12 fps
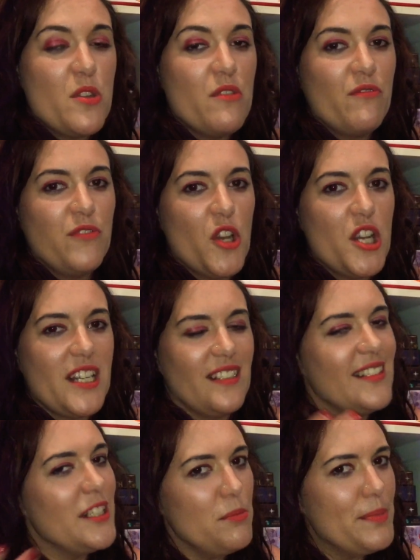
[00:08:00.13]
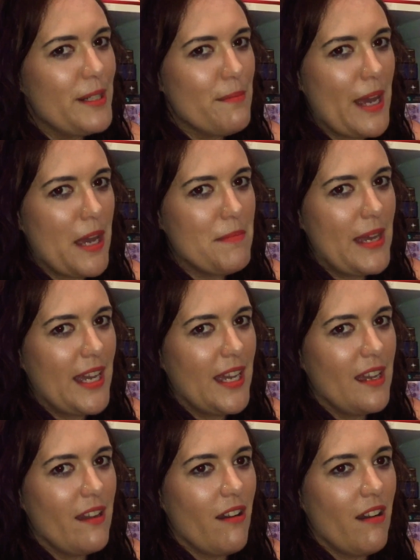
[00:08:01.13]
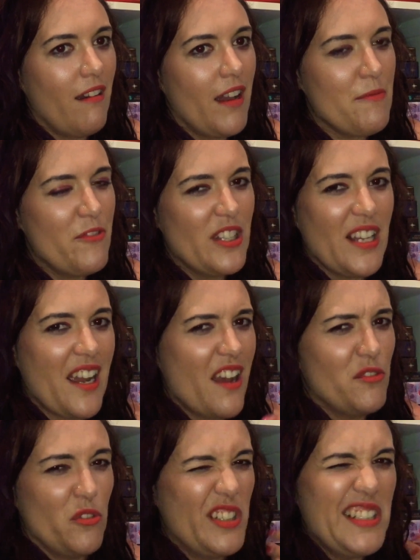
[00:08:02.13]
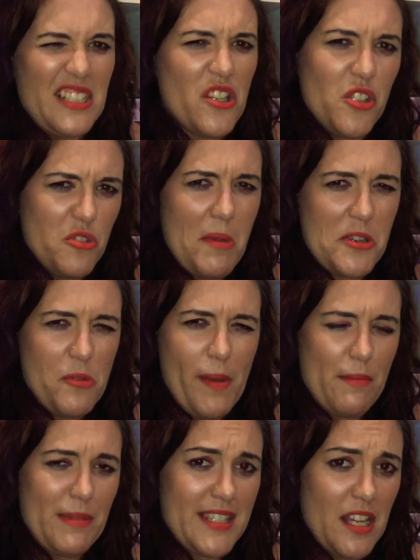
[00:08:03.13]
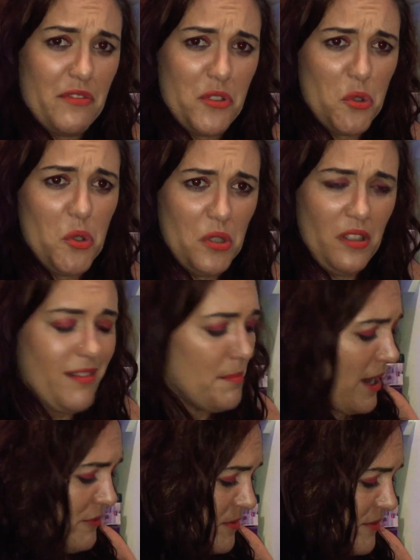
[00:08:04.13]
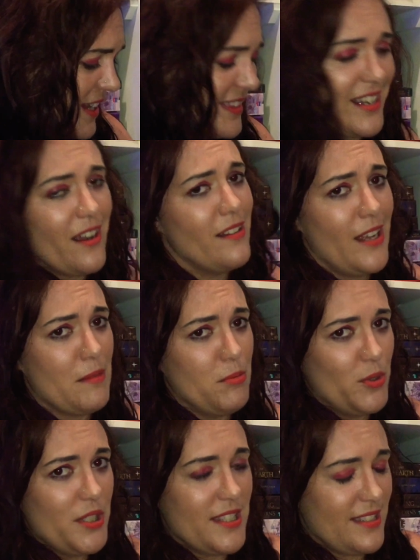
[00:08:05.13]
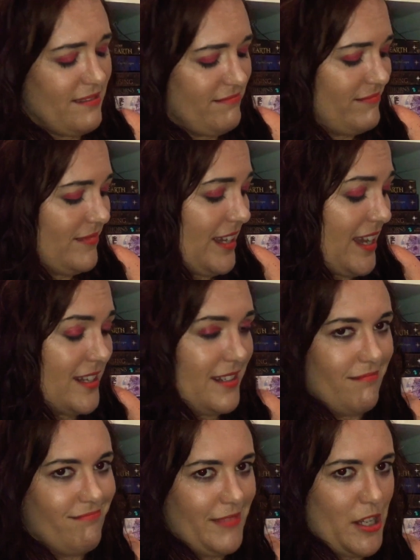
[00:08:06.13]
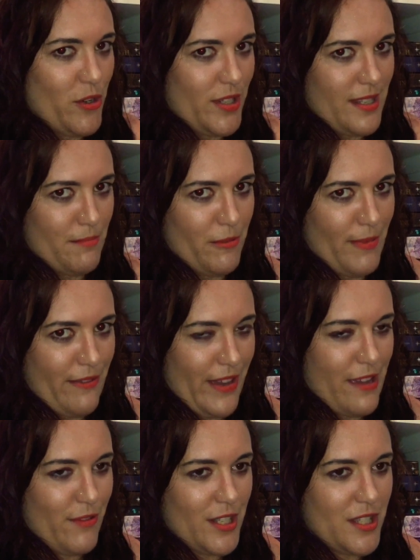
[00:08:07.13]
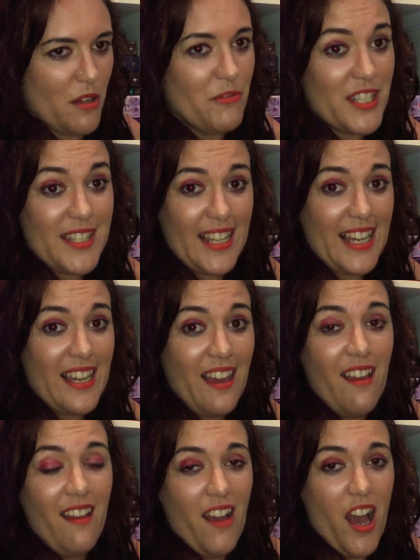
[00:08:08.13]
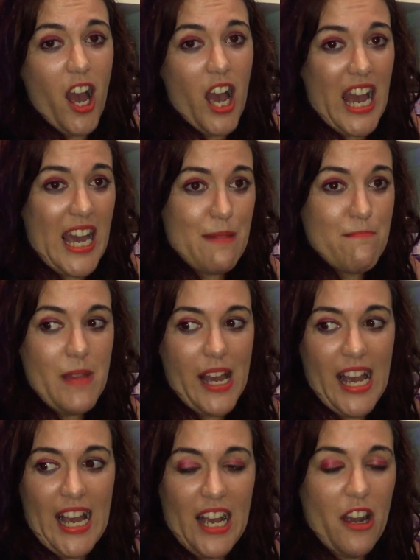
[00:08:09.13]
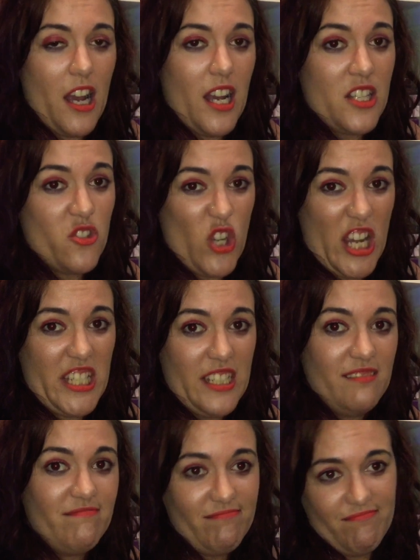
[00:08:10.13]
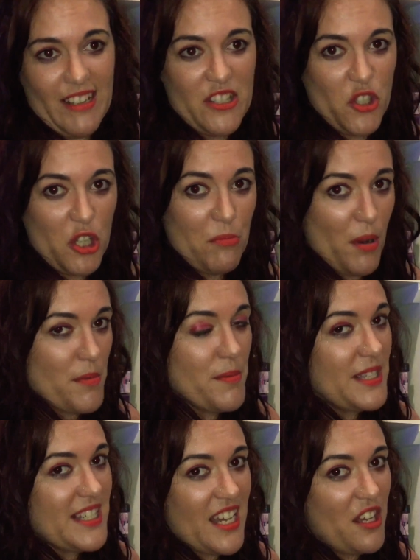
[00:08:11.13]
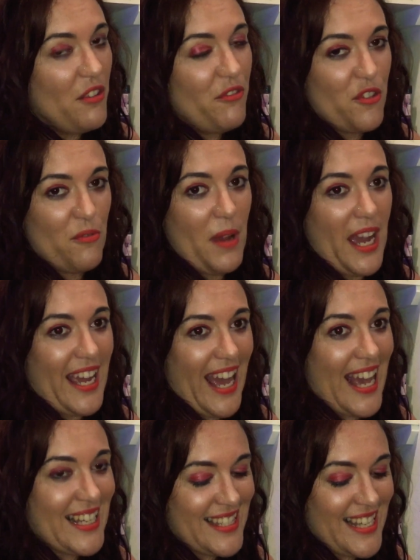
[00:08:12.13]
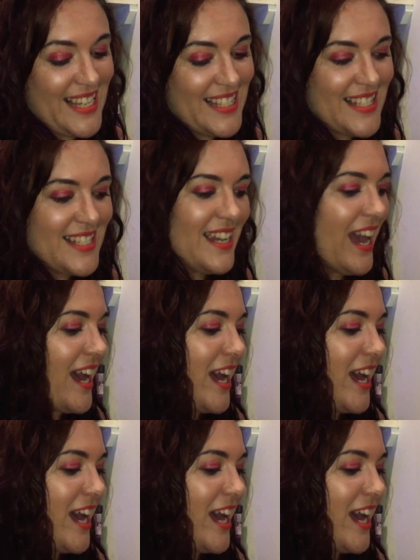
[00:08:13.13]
you've learned a little bit about me. I feel like I haven't really told you much about myself at all, apart from the fact that I like books, and here are some of my favorites. Obviously, I'm Australian, as you can probably tell from my accent,